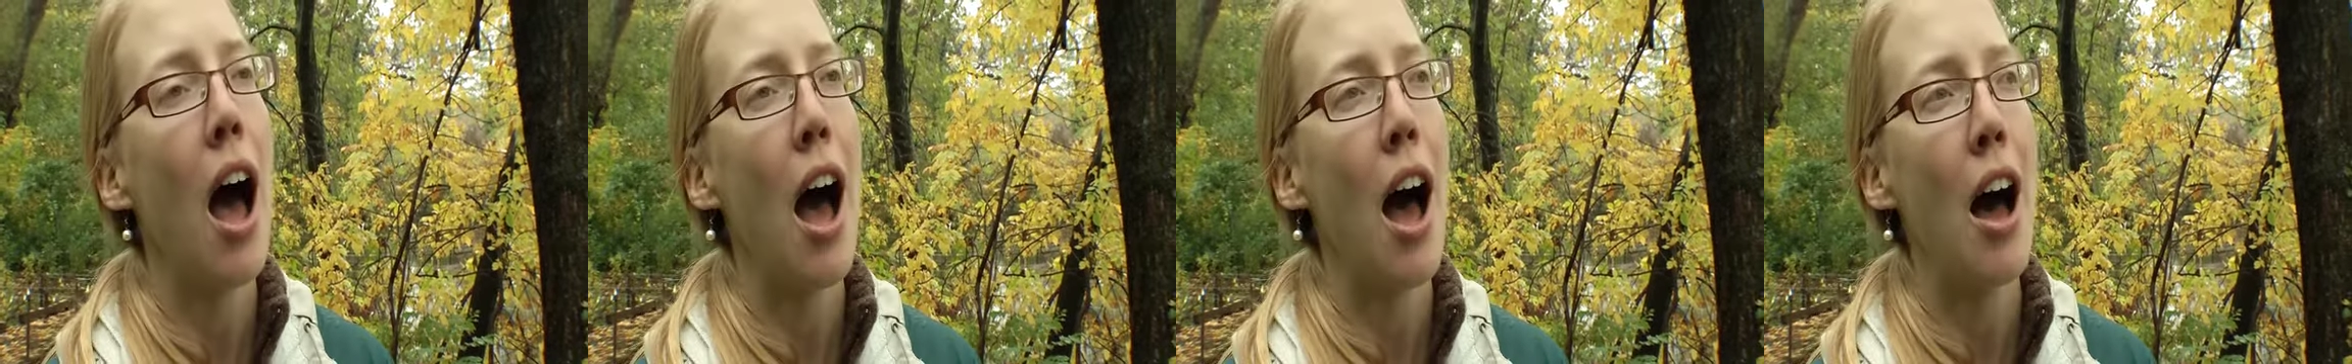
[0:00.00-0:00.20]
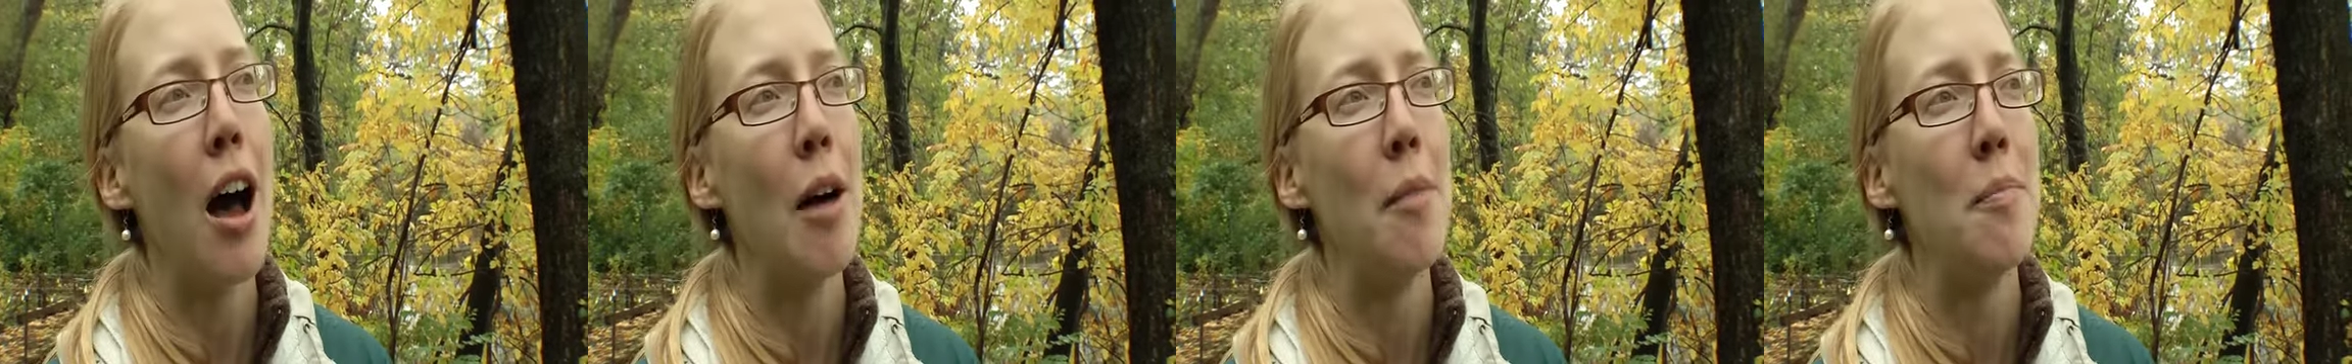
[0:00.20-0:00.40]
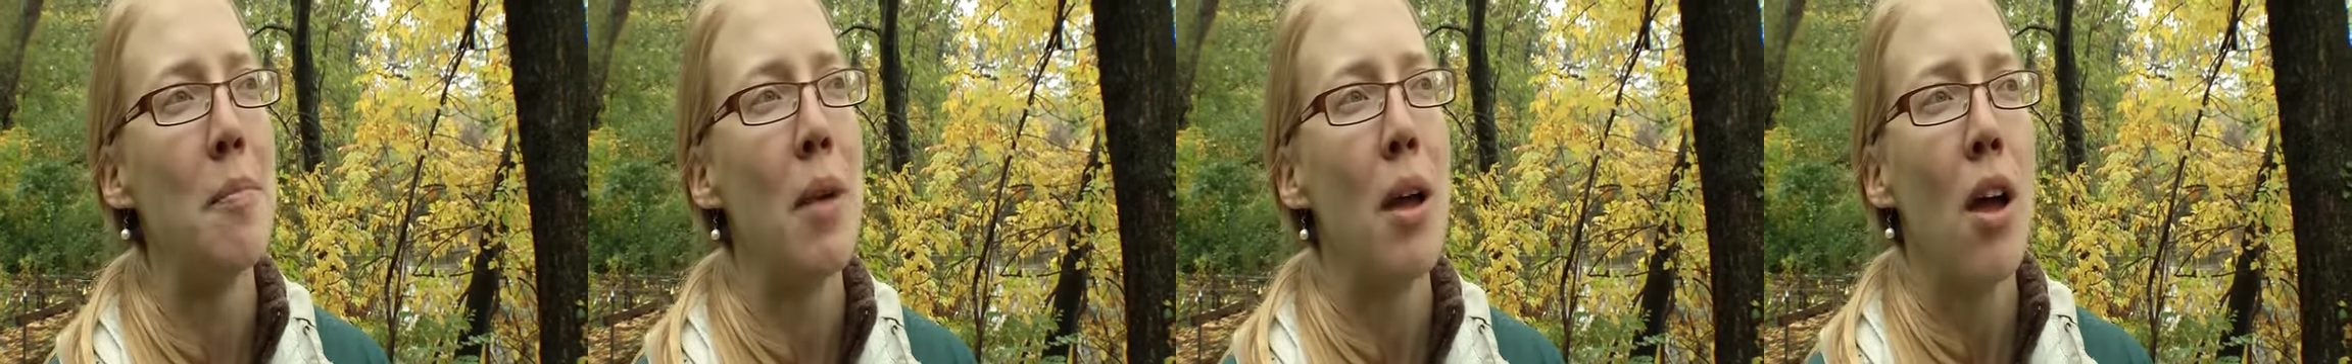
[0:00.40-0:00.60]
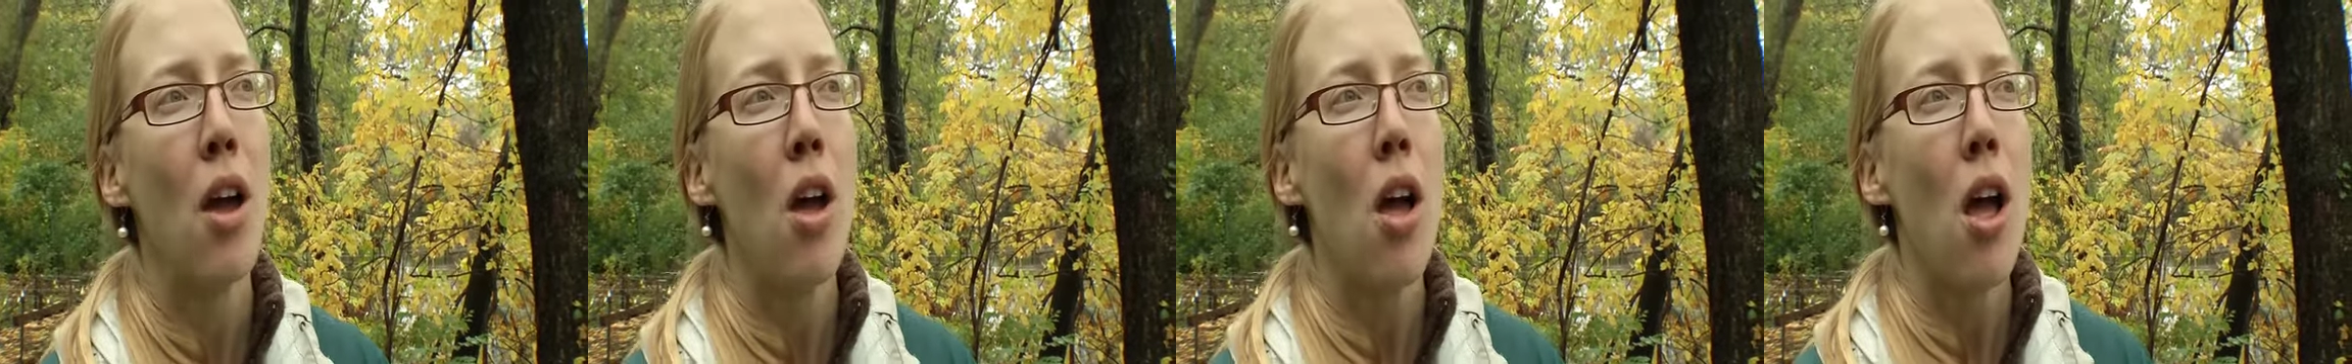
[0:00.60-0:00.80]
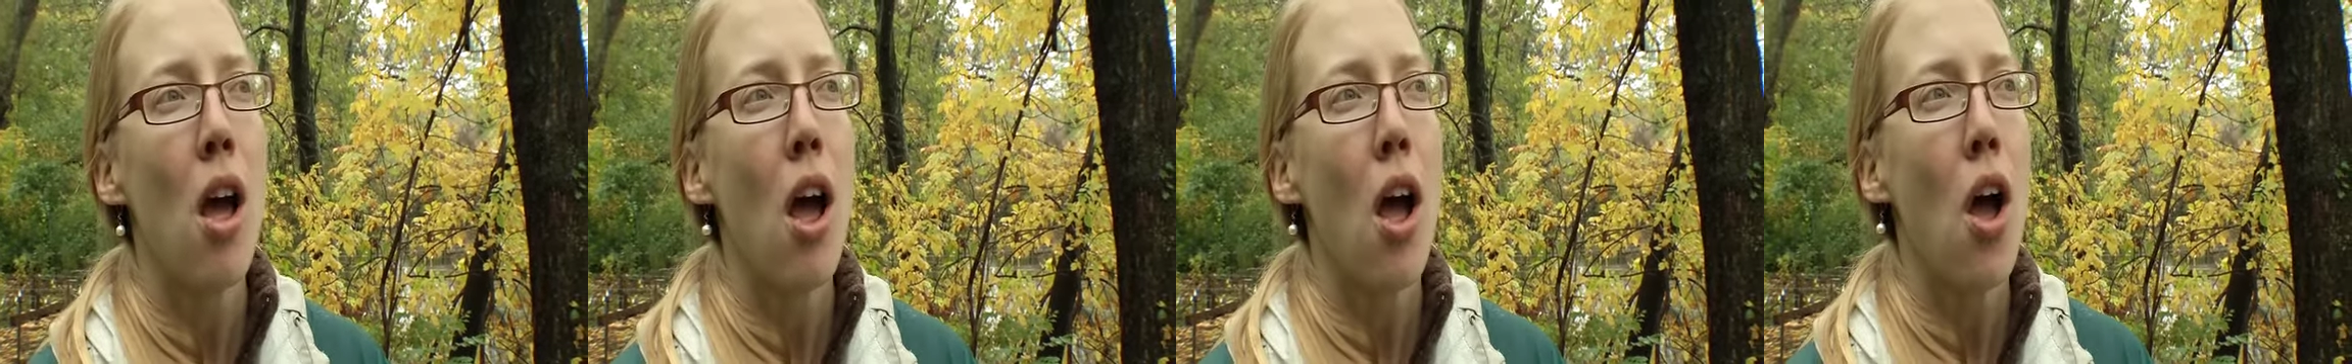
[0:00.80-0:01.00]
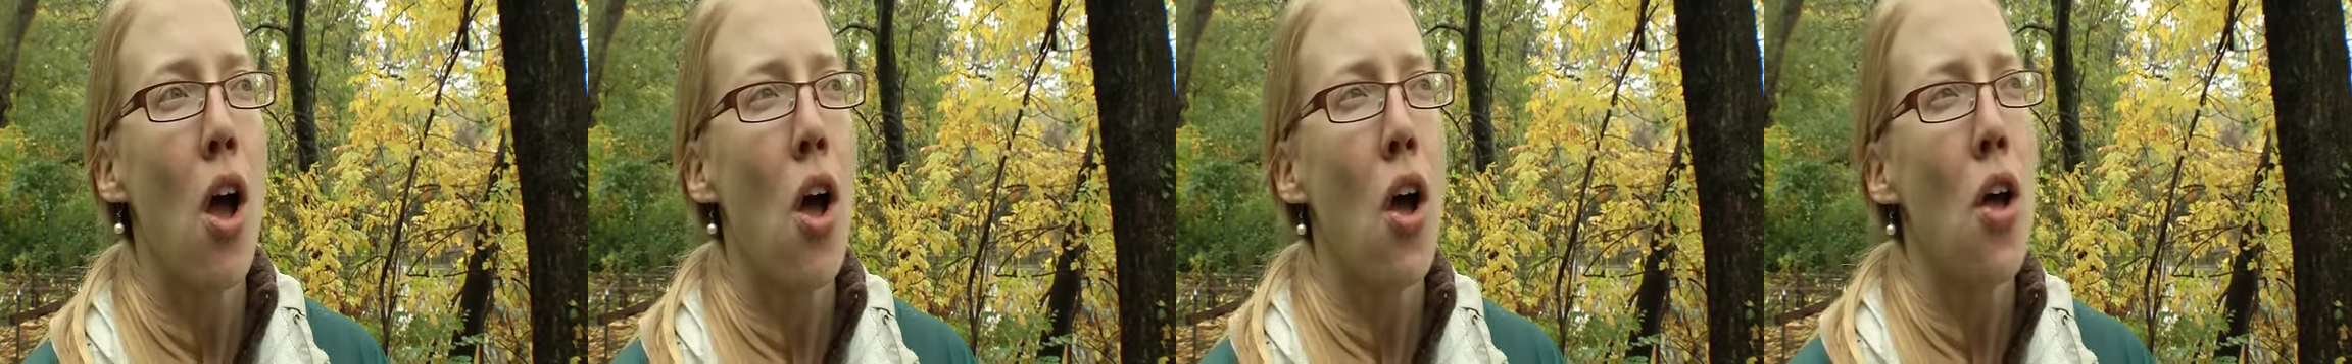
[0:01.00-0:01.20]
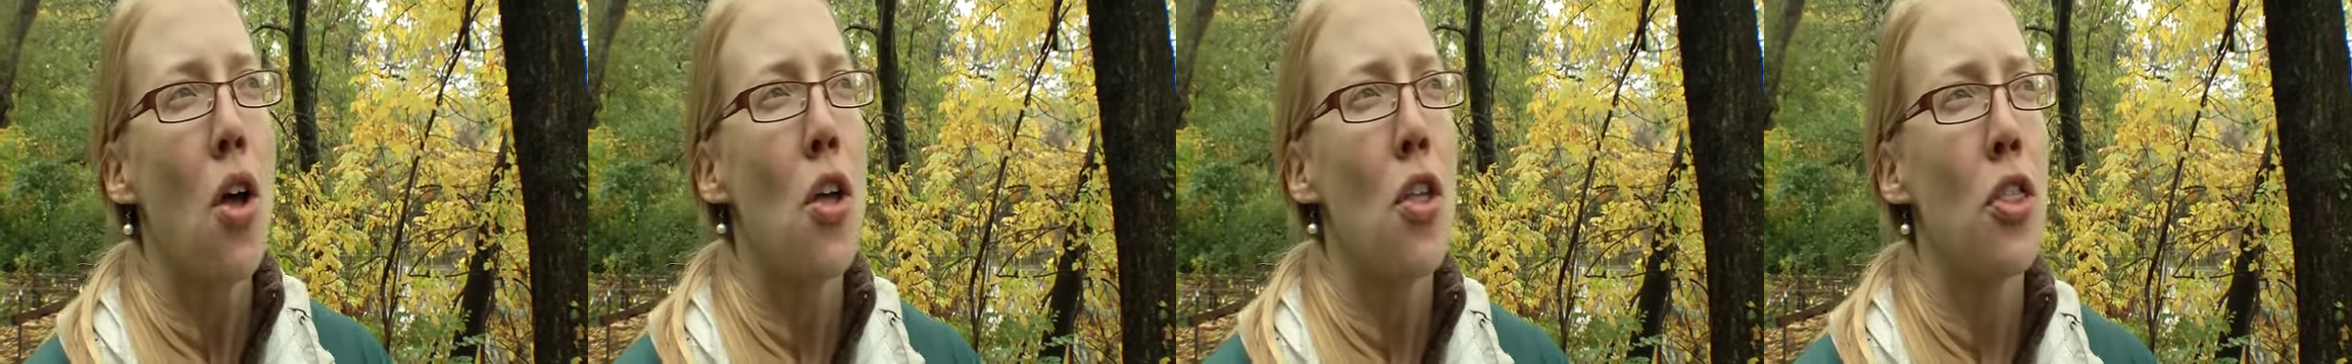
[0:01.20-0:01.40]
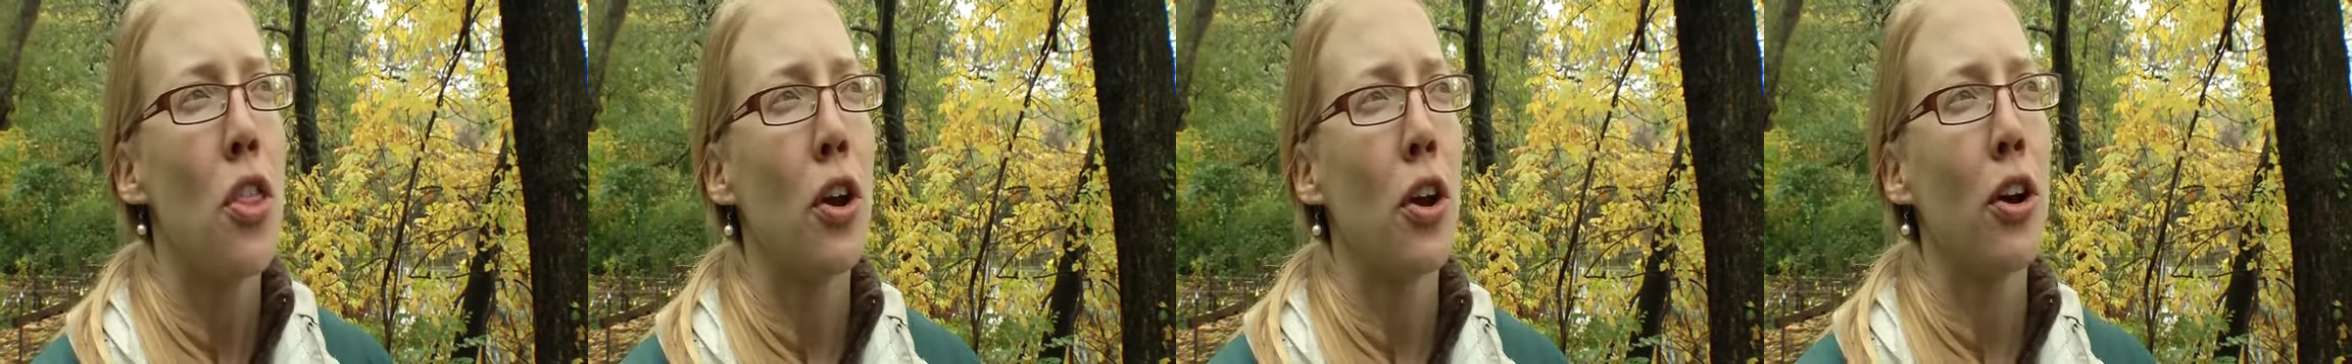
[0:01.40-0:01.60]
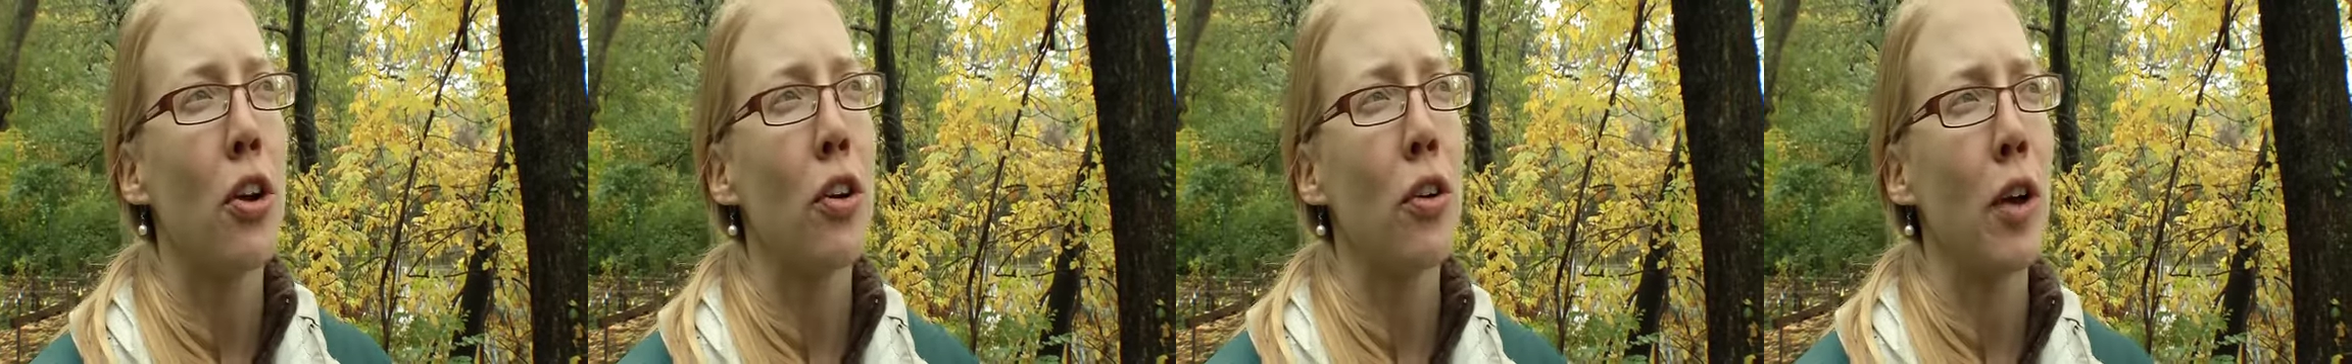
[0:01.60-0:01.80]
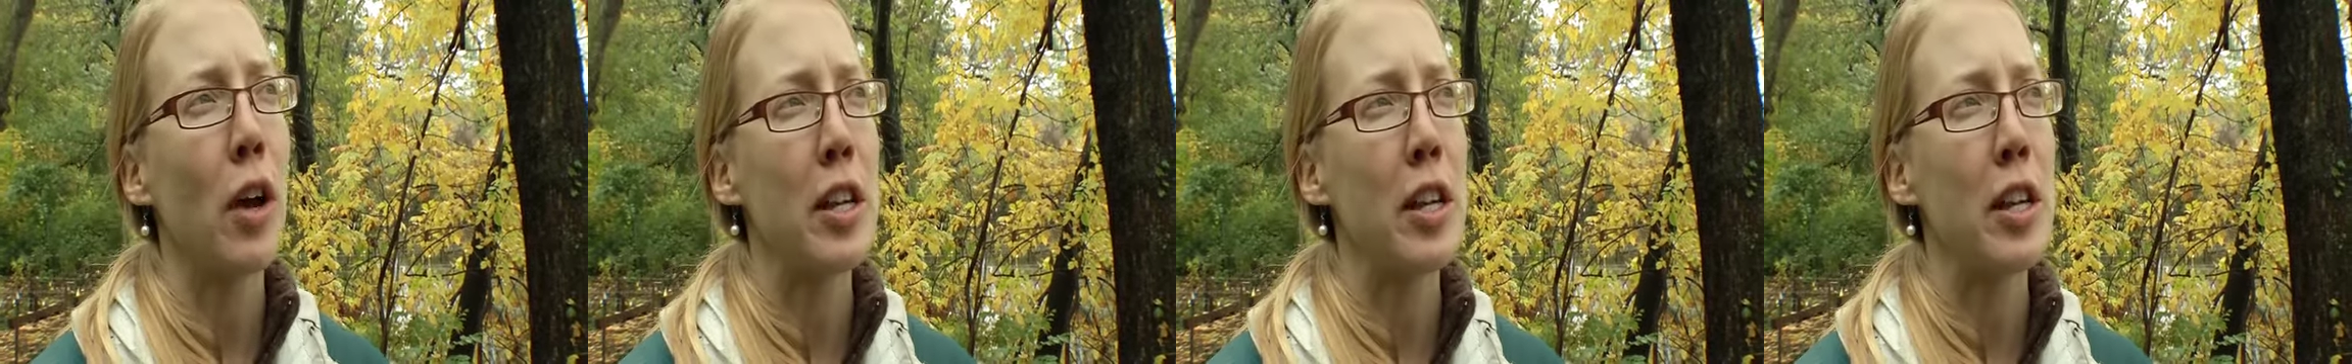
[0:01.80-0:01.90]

Um, their